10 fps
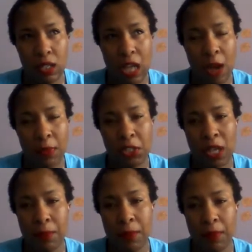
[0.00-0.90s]
how much
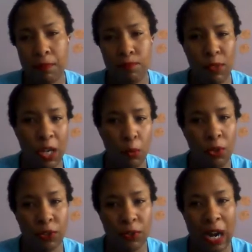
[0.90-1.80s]
I'm, moving
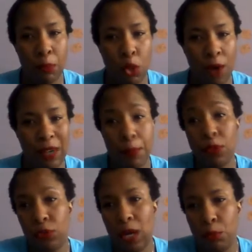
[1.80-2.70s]
around more often. I move
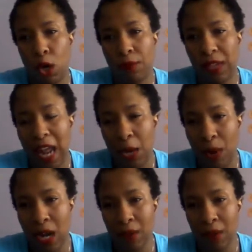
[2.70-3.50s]
around more often anyway.